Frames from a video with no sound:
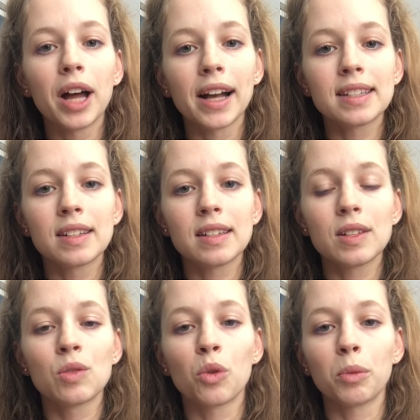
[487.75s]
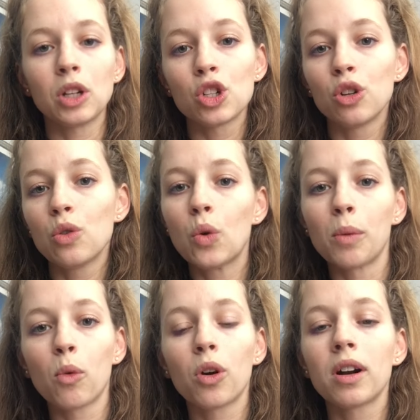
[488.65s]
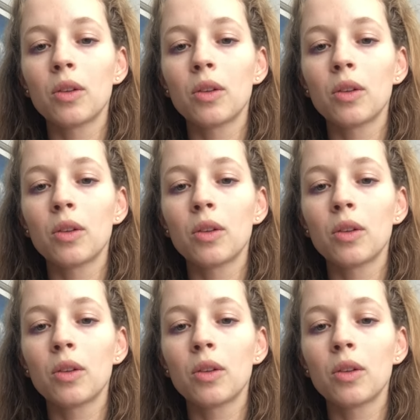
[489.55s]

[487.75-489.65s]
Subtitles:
axes, normally 2 or more,